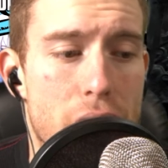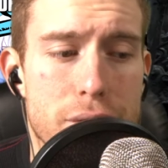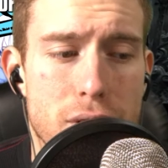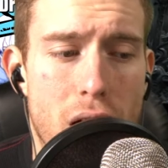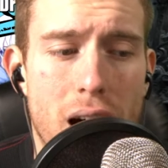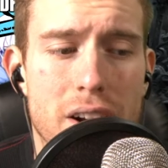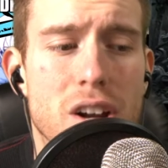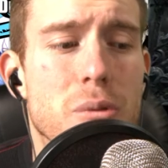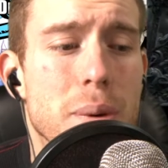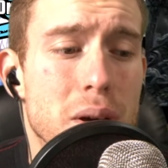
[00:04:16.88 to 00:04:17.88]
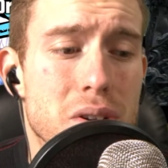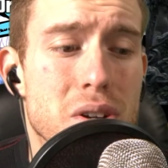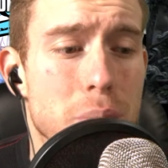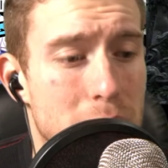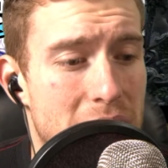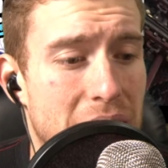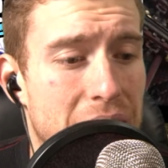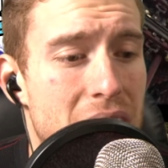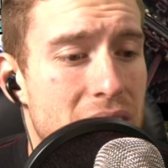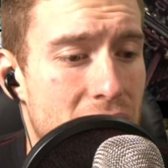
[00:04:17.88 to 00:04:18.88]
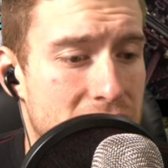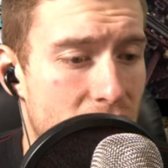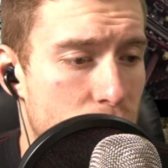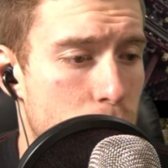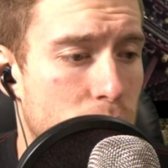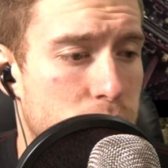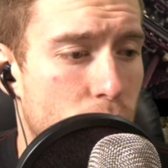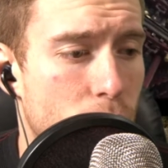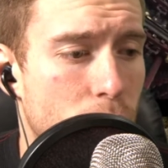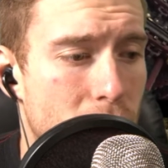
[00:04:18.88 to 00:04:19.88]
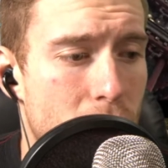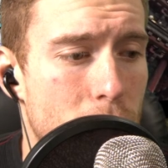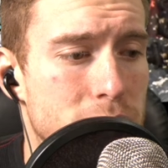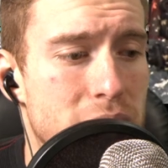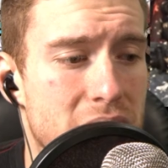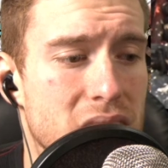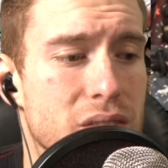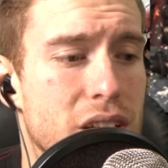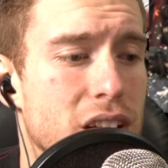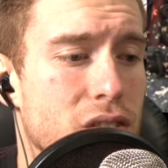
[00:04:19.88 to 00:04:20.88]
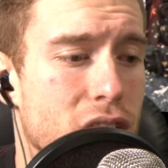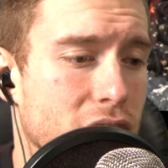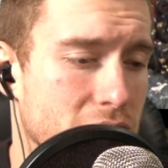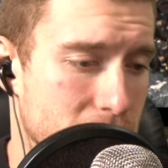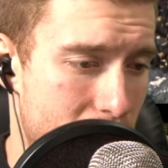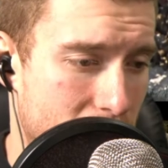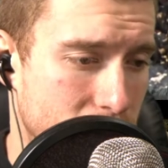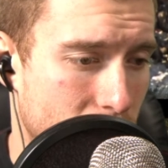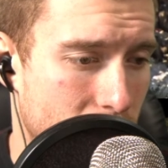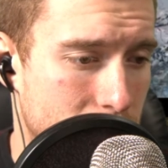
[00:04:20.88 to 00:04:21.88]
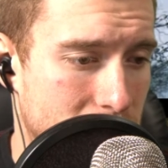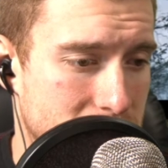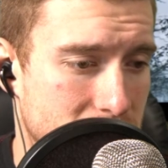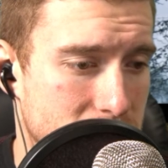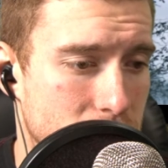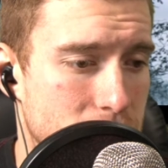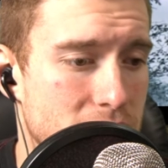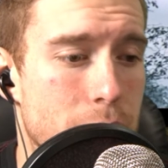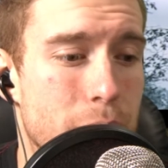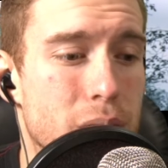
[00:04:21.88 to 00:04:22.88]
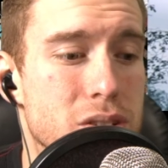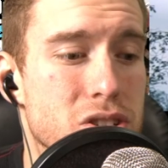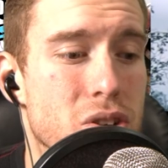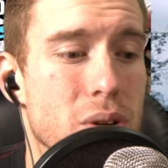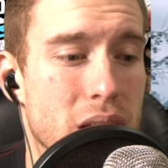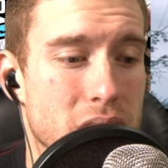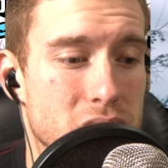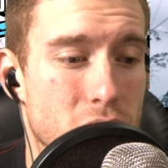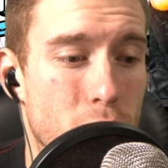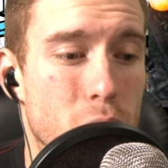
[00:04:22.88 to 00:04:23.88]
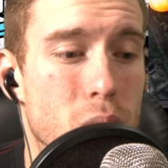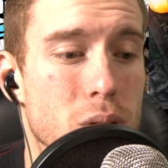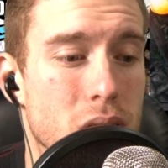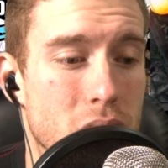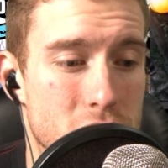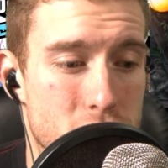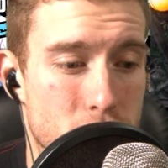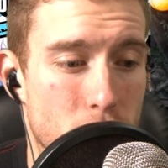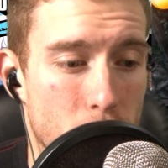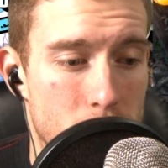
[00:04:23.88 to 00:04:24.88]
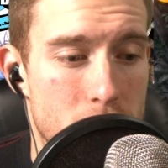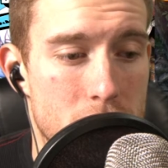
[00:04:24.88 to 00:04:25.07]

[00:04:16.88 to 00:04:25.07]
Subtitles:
And For Honor, wield your blade like never before, with the innovative art of battle combat systems that puts you in total control